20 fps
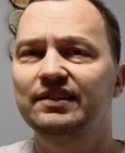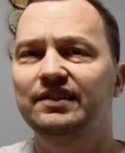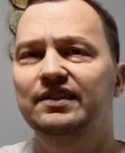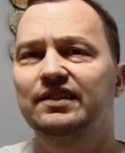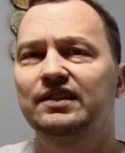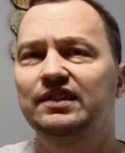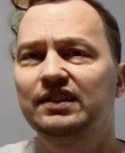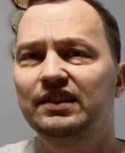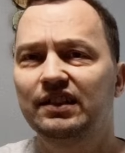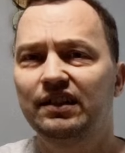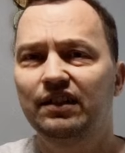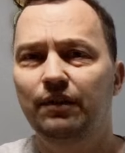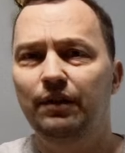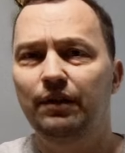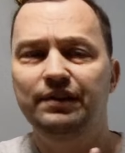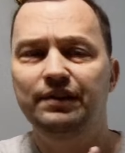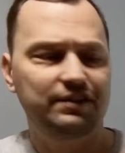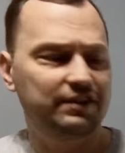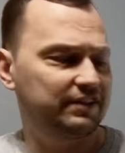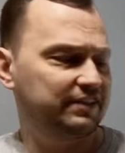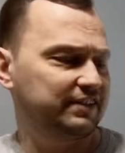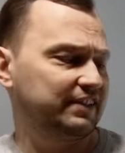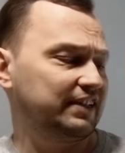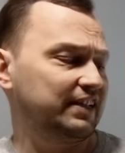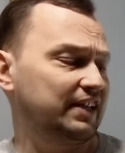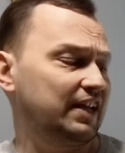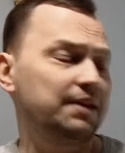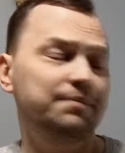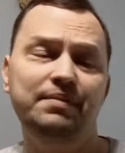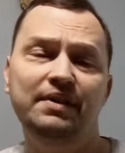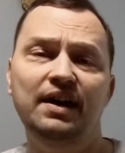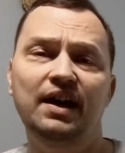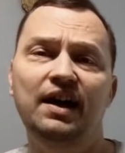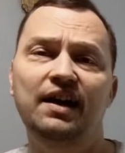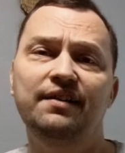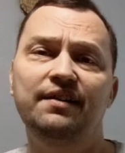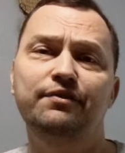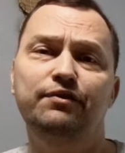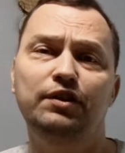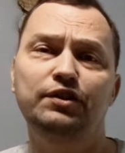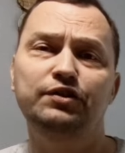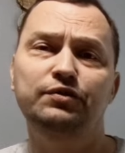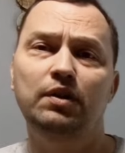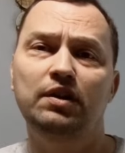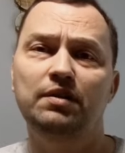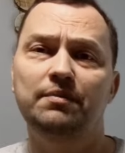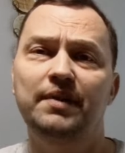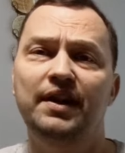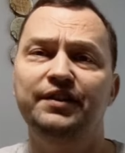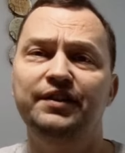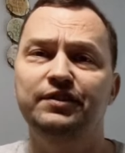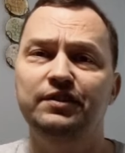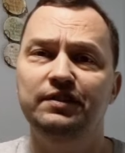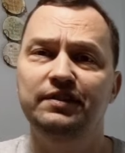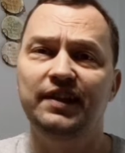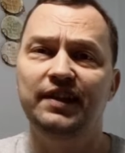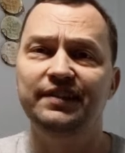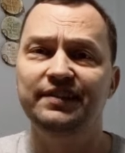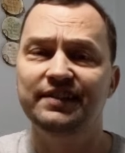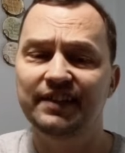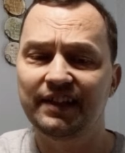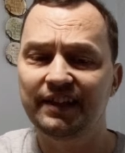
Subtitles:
which is the API Freshwater Master Test Kit,